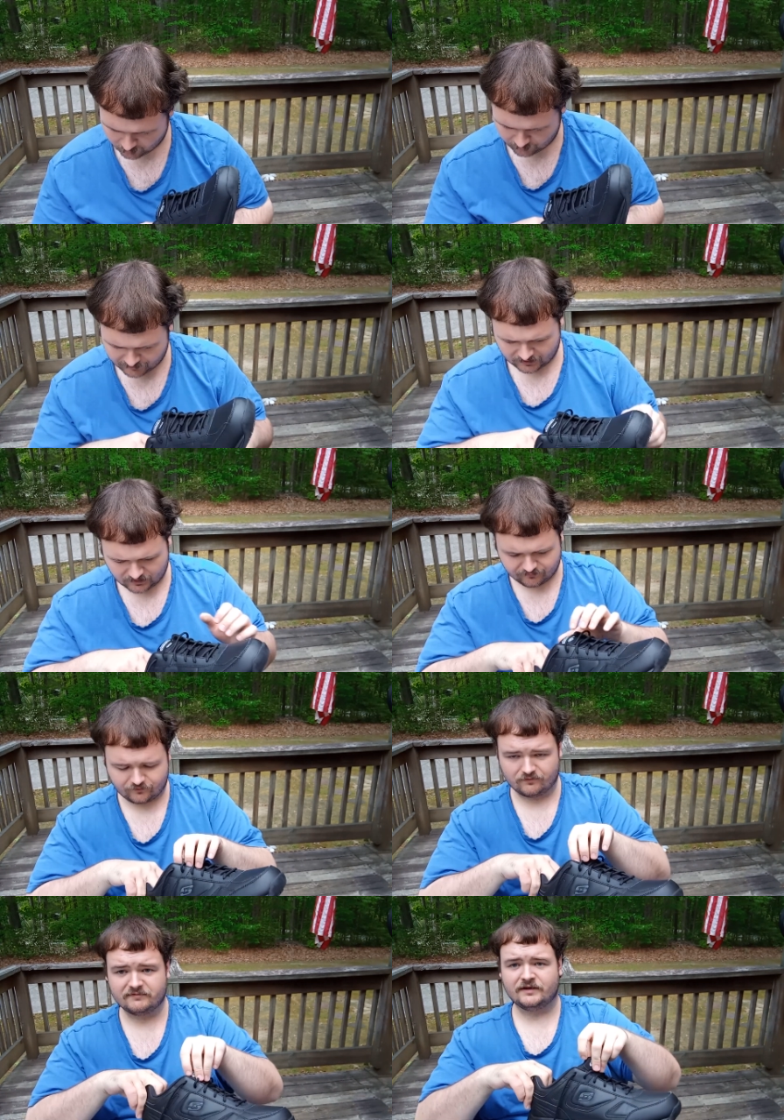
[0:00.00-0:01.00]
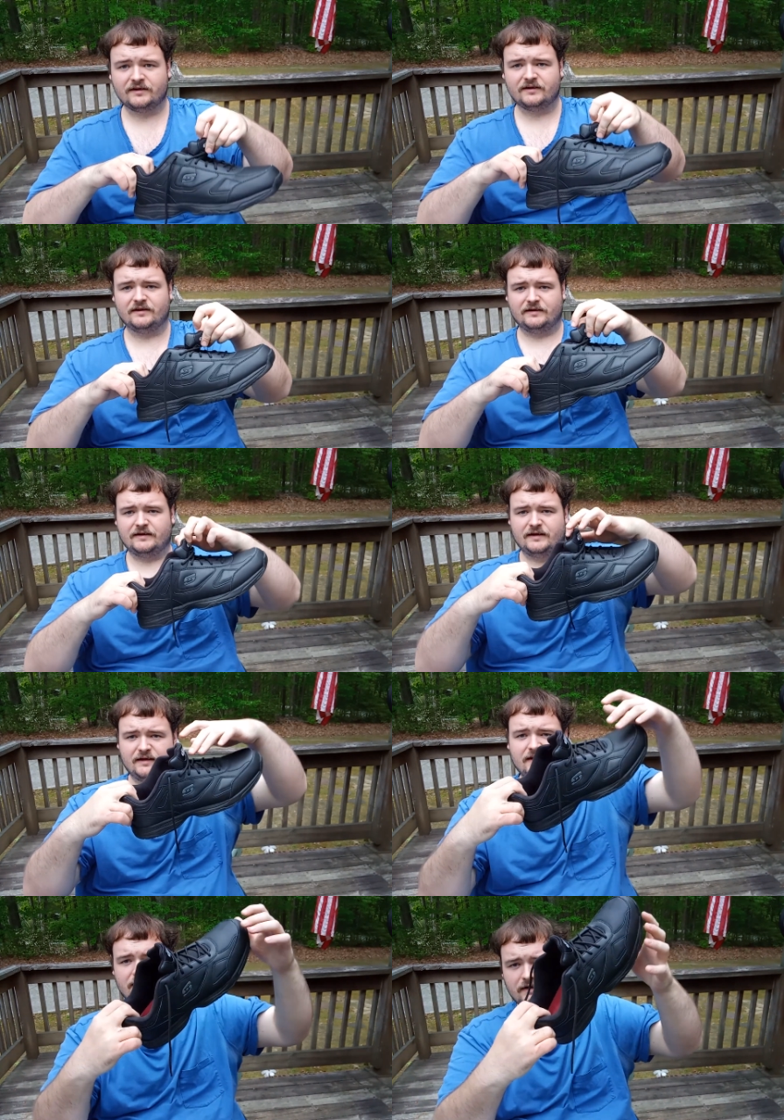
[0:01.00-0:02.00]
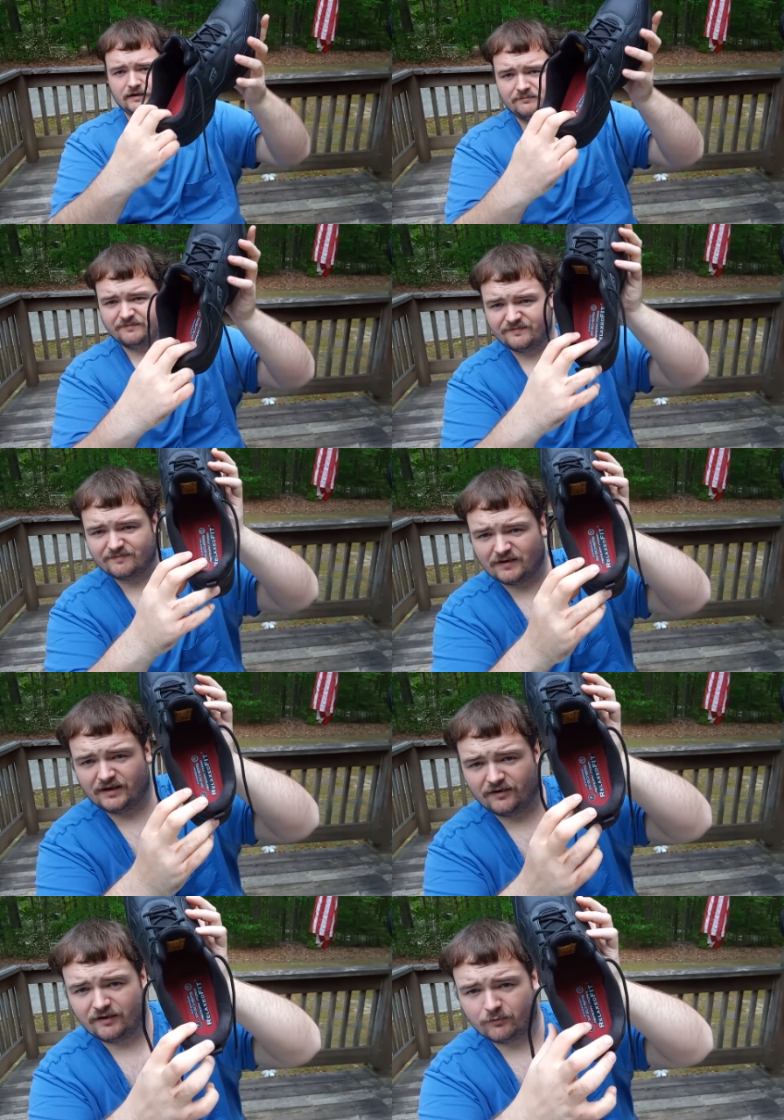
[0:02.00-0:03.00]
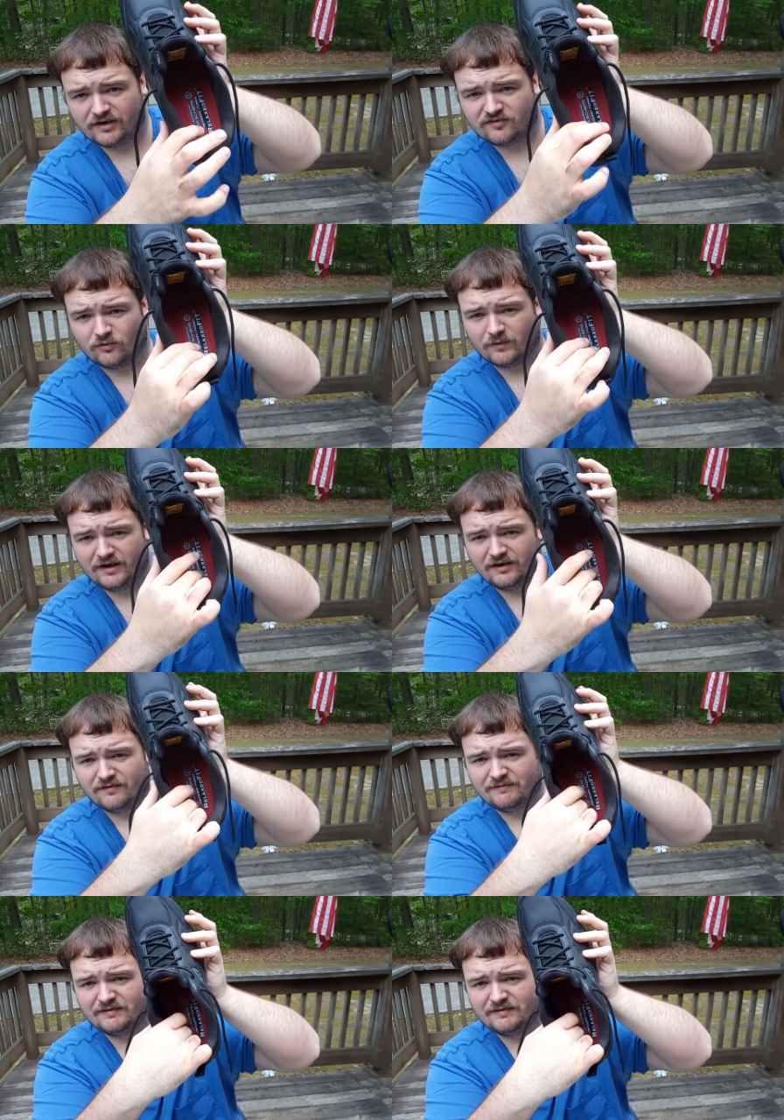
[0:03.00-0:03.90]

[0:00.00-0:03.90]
for all-day comfort. Yeah, right here, that red sole right here